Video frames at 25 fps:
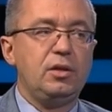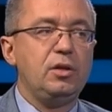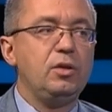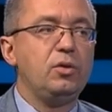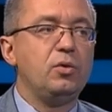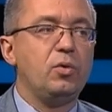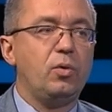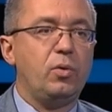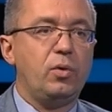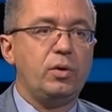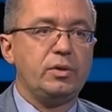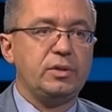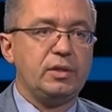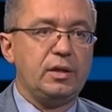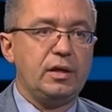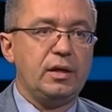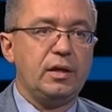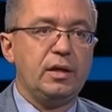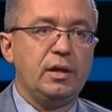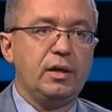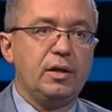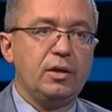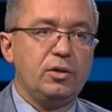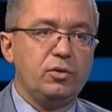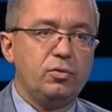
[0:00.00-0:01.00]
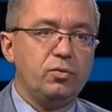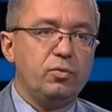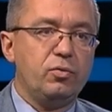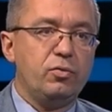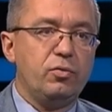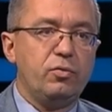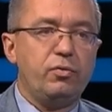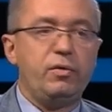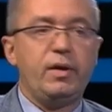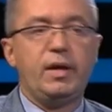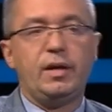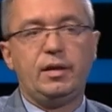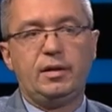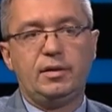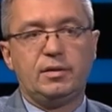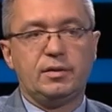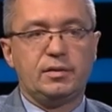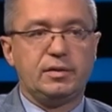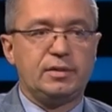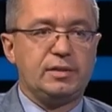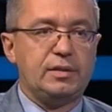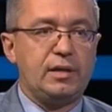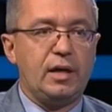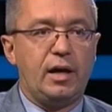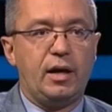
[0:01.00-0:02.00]
in order to re
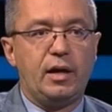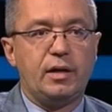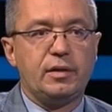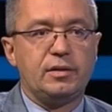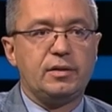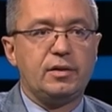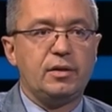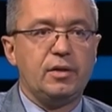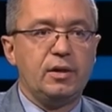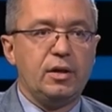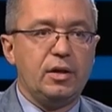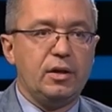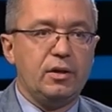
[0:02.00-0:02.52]
start